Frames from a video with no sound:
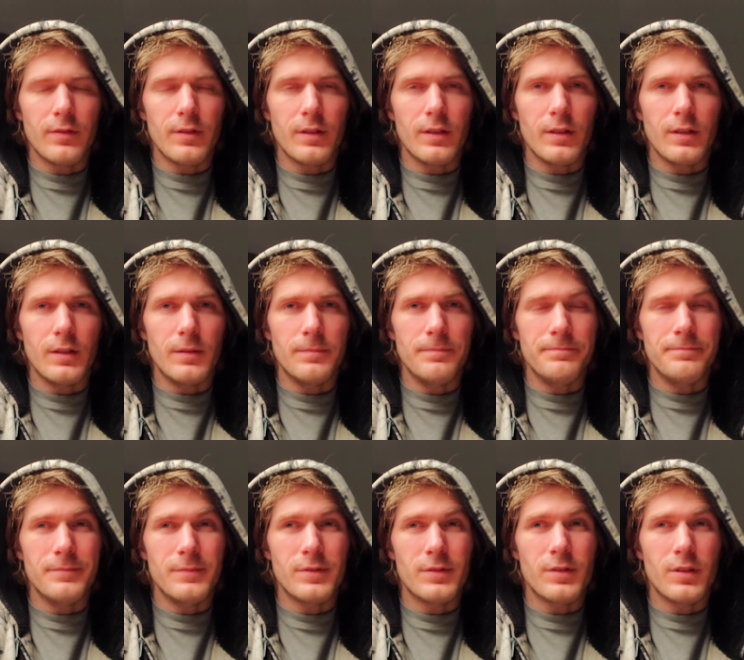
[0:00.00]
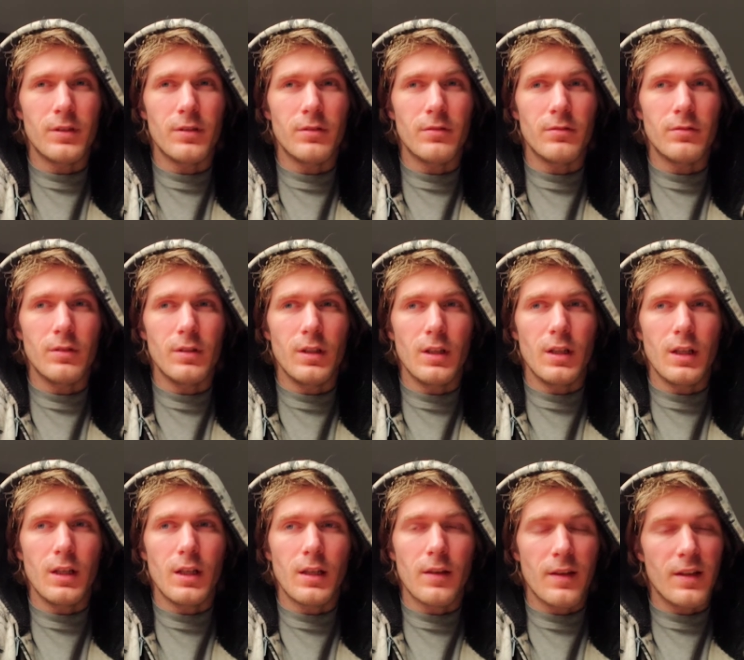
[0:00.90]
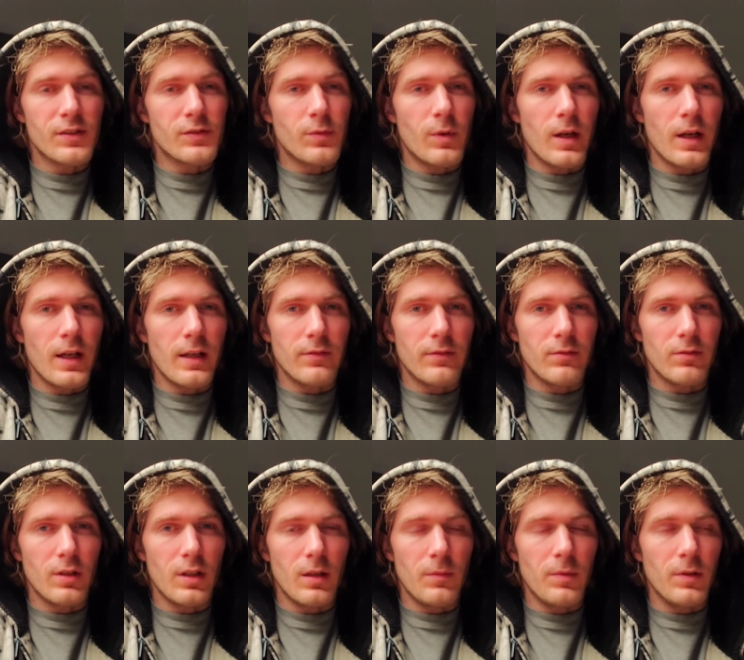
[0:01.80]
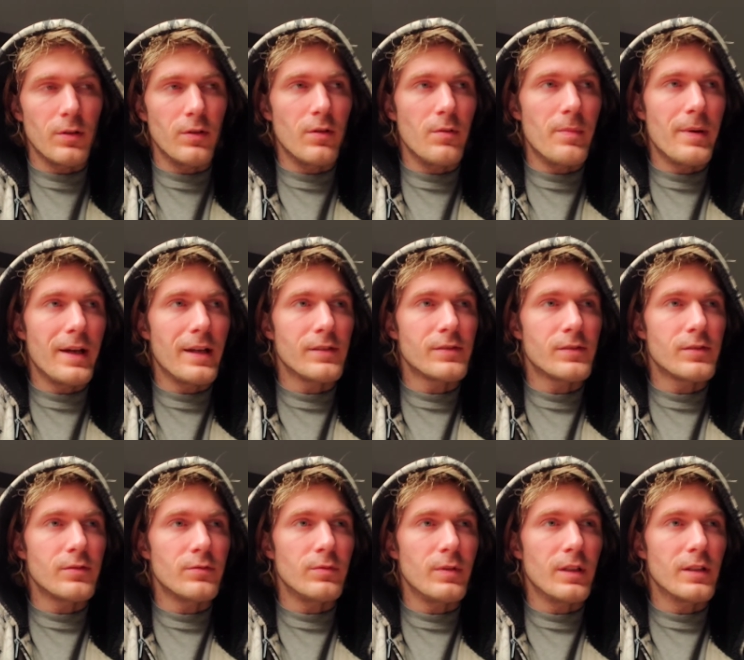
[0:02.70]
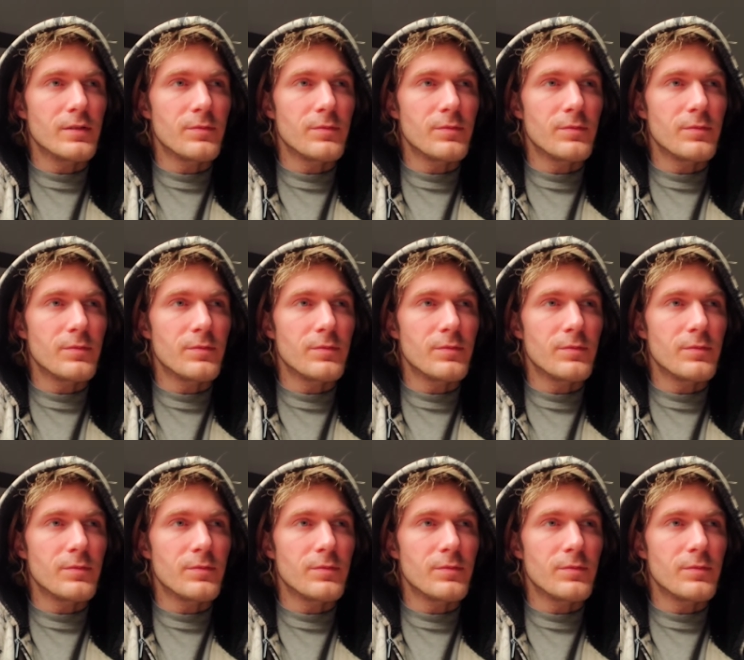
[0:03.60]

Um, so that's why I haven't really uploaded the past two weeks.